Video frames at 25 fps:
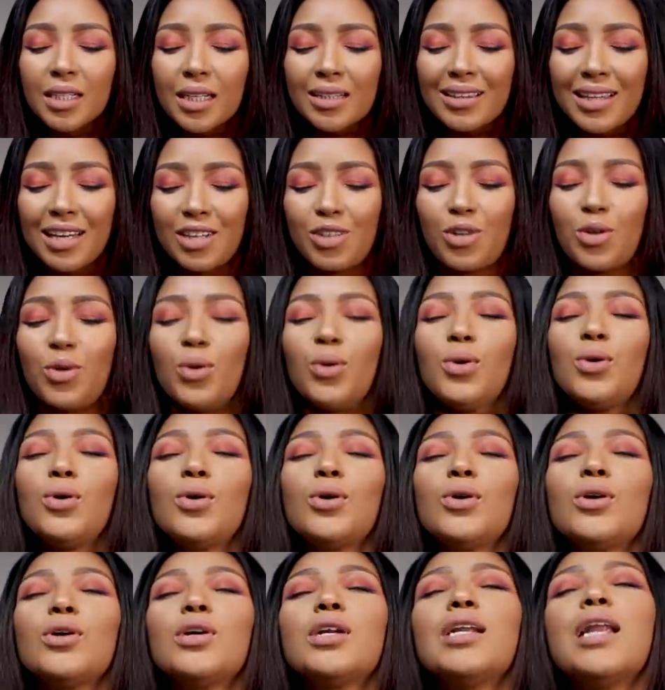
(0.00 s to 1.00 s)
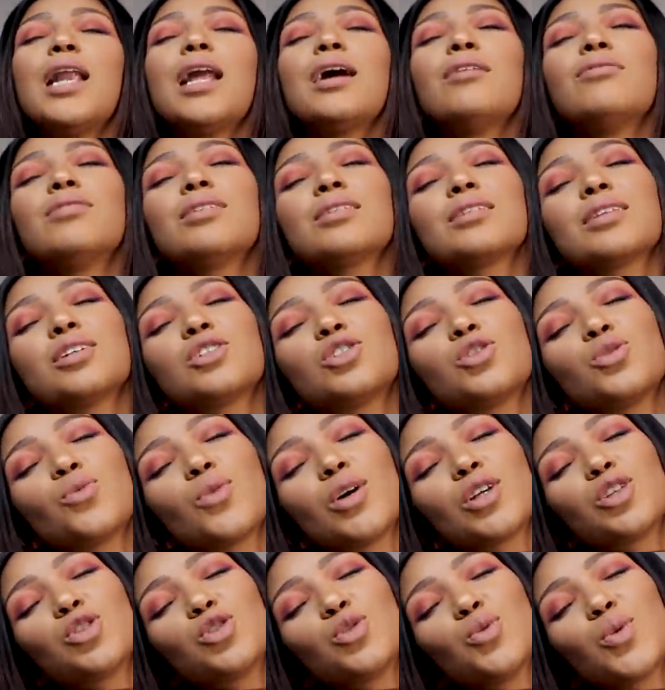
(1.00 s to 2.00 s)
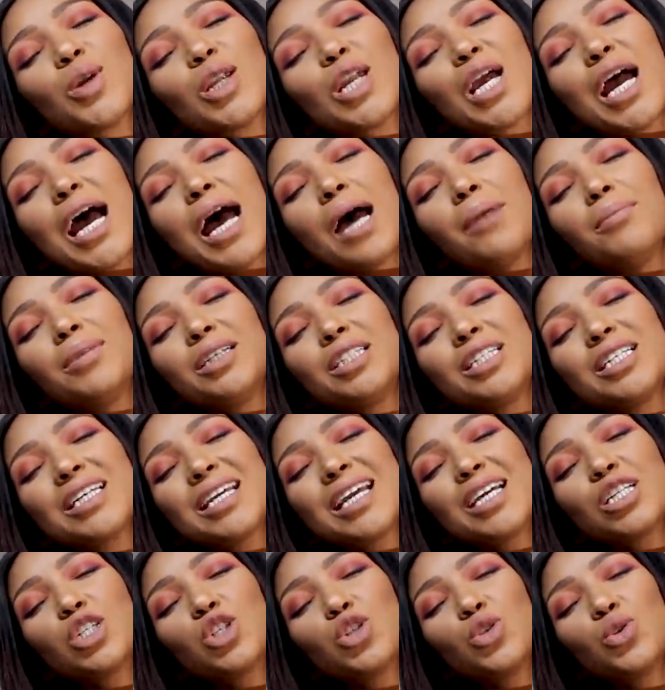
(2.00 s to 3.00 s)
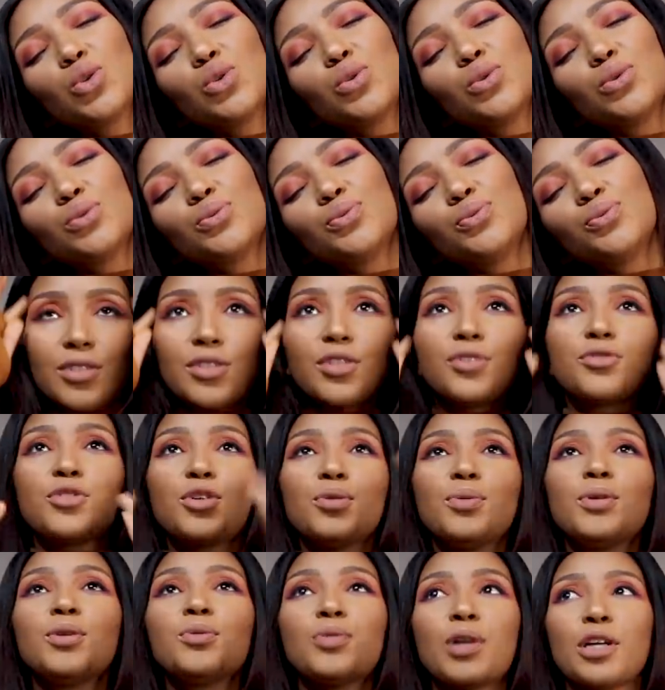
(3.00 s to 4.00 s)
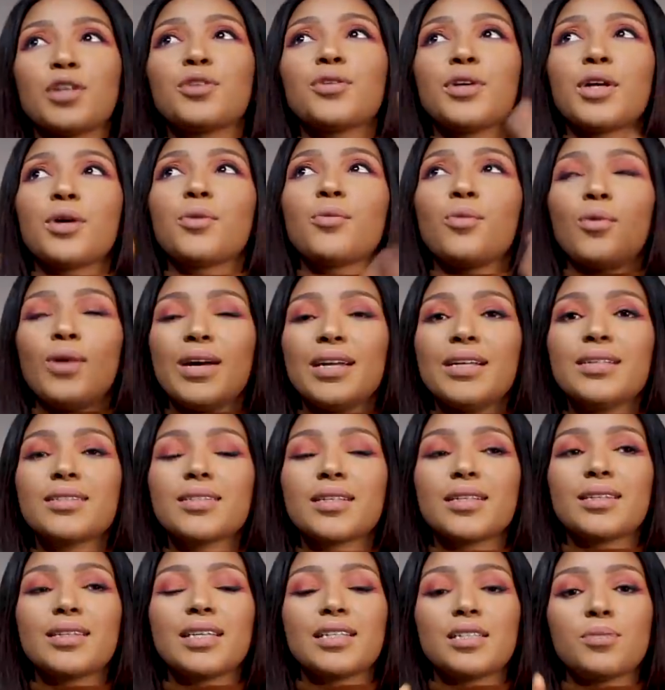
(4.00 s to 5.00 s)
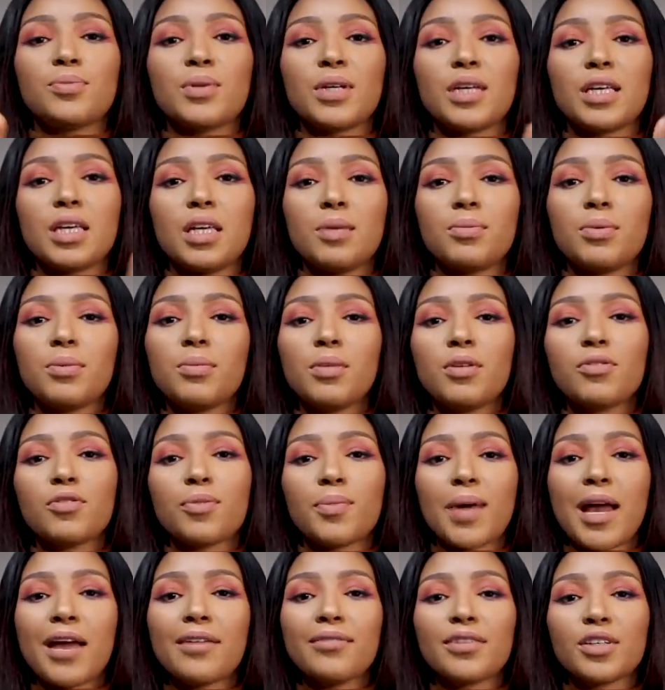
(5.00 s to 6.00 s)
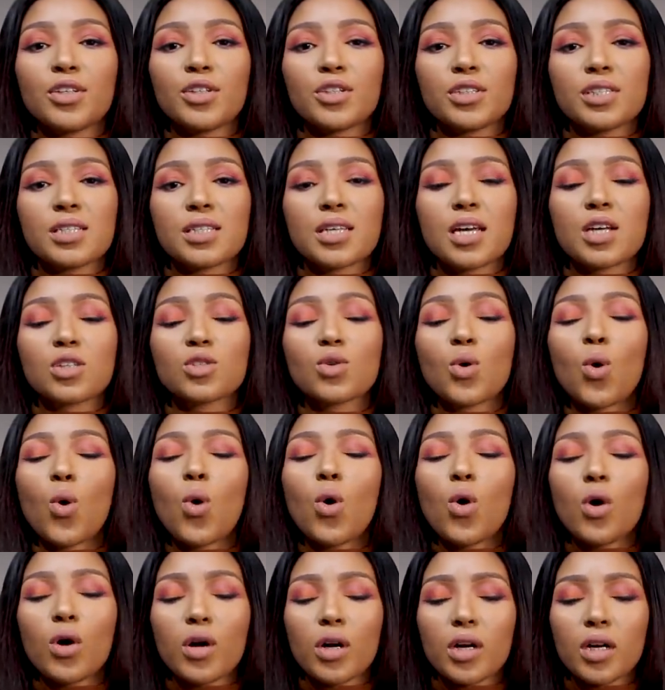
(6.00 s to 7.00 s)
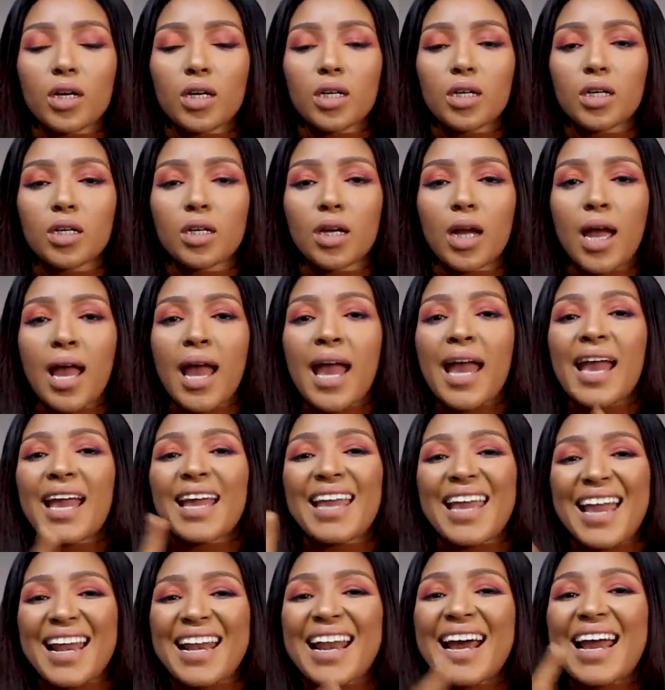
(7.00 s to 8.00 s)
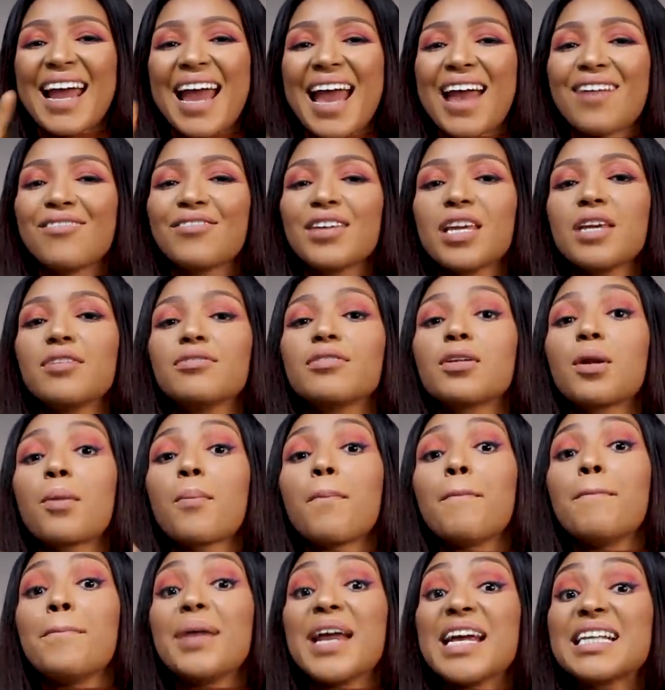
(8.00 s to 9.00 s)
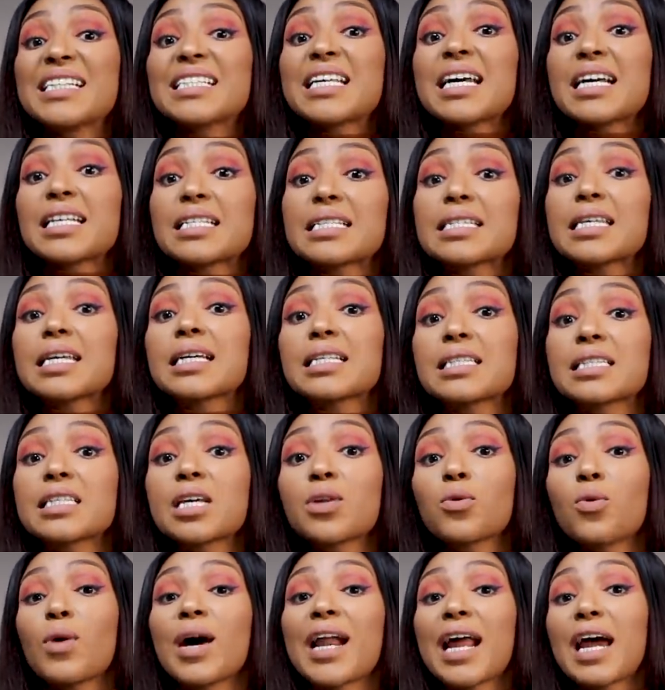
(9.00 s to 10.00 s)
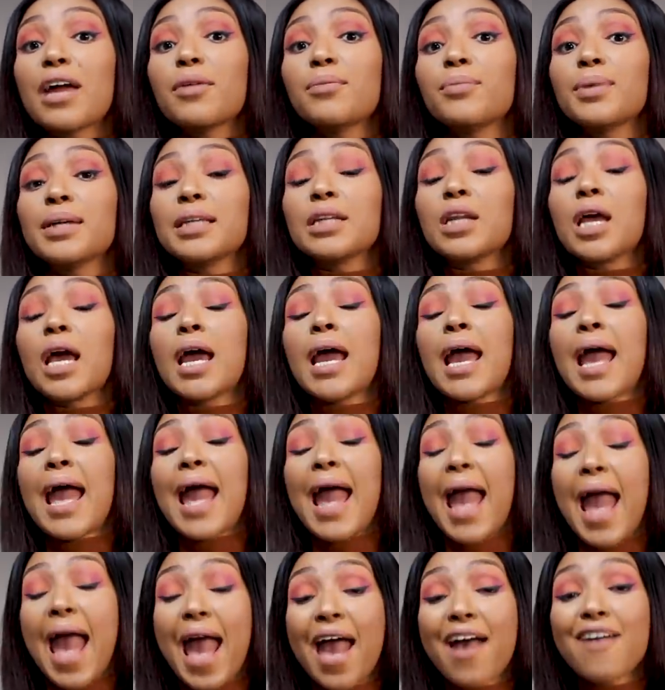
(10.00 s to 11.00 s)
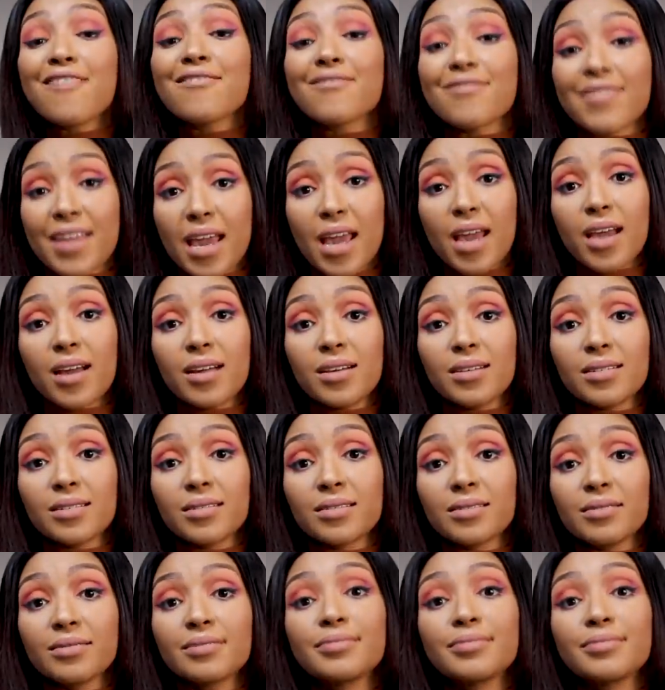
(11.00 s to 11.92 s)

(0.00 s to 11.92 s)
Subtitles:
That good loving that you want you and your hubby to get to? So if you've been wondering, what is it that's been keeping me from having good sex? Or can I have even better sex than what I've been having?